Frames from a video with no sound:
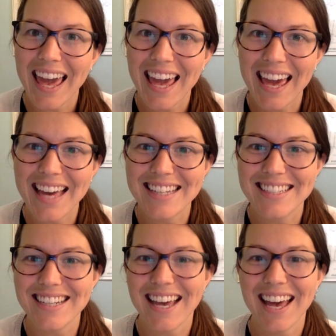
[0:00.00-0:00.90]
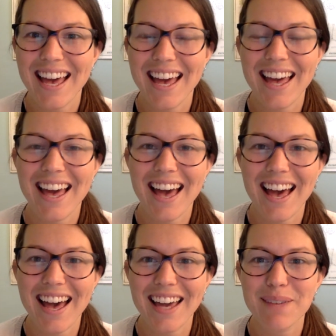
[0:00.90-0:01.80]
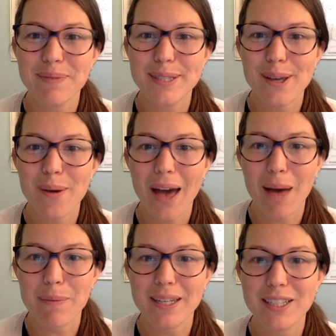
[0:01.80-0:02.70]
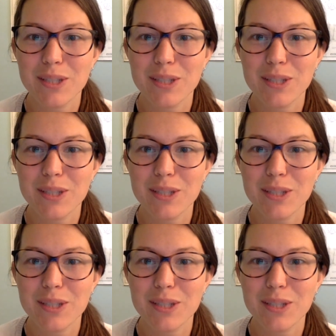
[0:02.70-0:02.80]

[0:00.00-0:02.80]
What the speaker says: And I am so happy